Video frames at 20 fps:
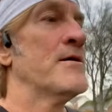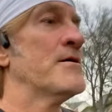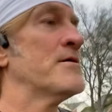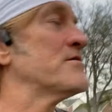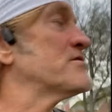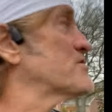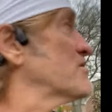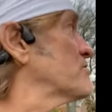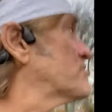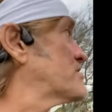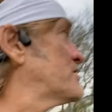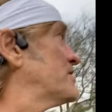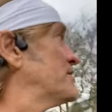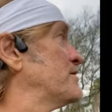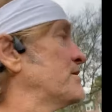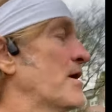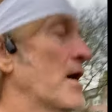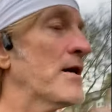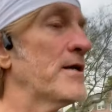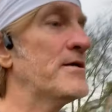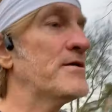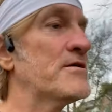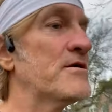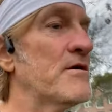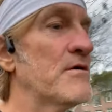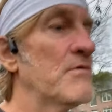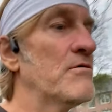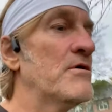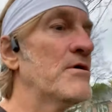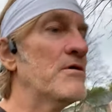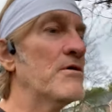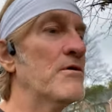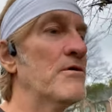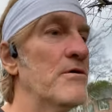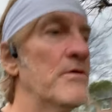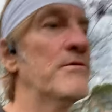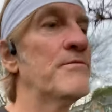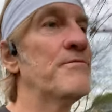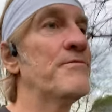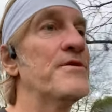So tonight,
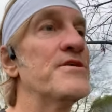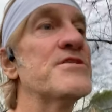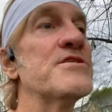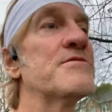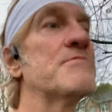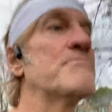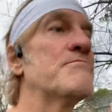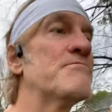or this,